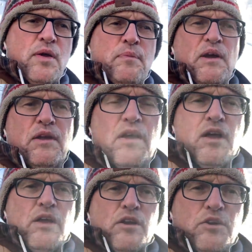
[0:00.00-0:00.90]
by
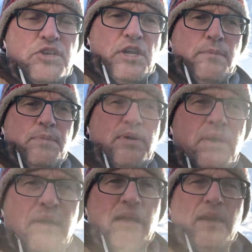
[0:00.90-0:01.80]
ship
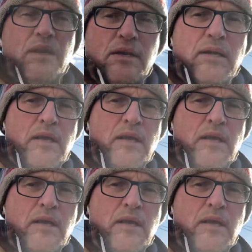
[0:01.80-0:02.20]
and